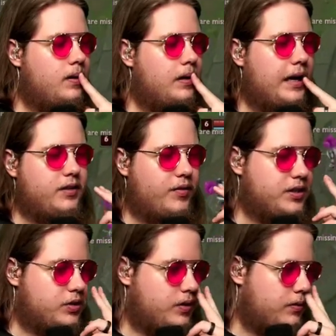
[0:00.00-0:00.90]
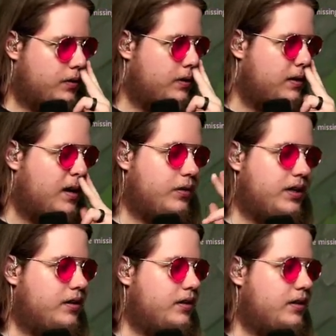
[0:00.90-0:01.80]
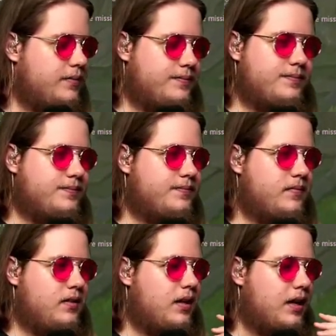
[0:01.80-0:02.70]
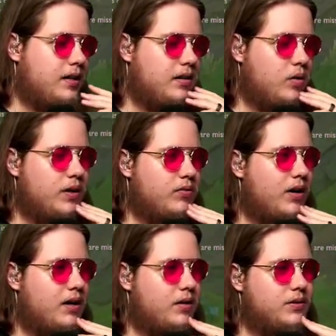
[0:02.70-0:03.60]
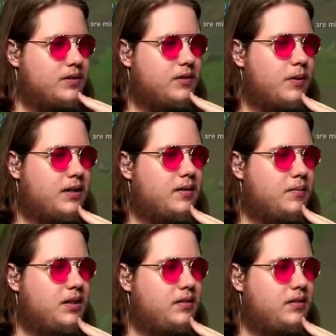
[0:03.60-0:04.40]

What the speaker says: Divine Sundra. Now here, I don't know what Rakan was expecting me